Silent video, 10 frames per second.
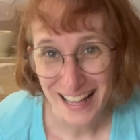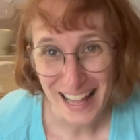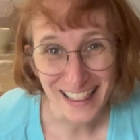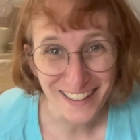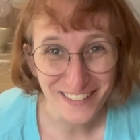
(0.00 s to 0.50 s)

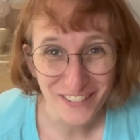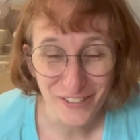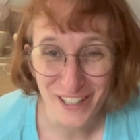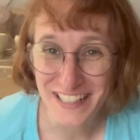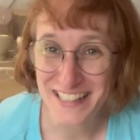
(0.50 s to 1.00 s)
Hello
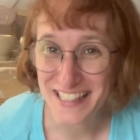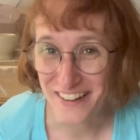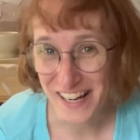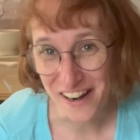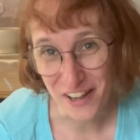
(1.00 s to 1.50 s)
everyone,
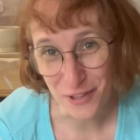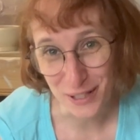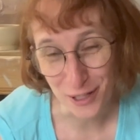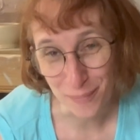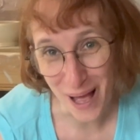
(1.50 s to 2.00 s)
Sarah here at
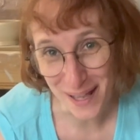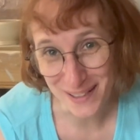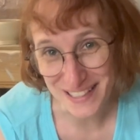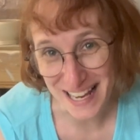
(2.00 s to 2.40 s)
Three Little Potters,